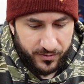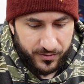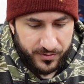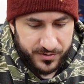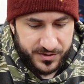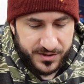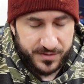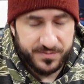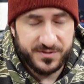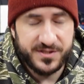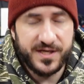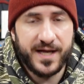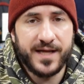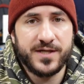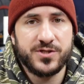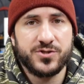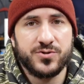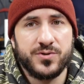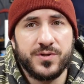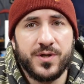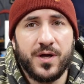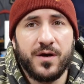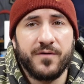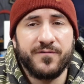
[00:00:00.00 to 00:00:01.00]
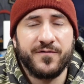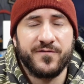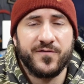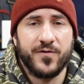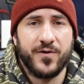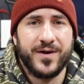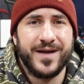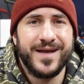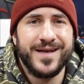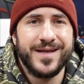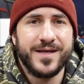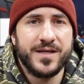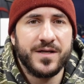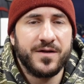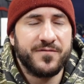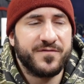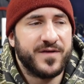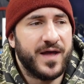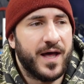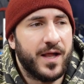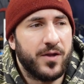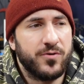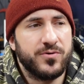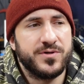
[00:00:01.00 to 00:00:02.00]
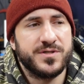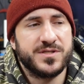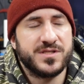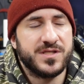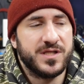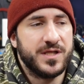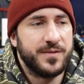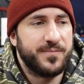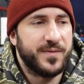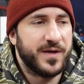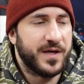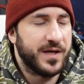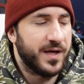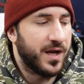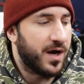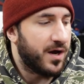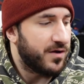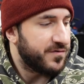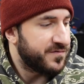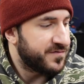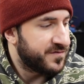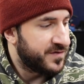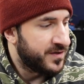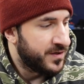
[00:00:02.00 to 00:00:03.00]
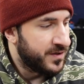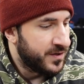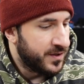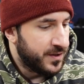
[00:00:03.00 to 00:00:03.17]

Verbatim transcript: substantial enough, if you're eating enough calories, sleeping enough,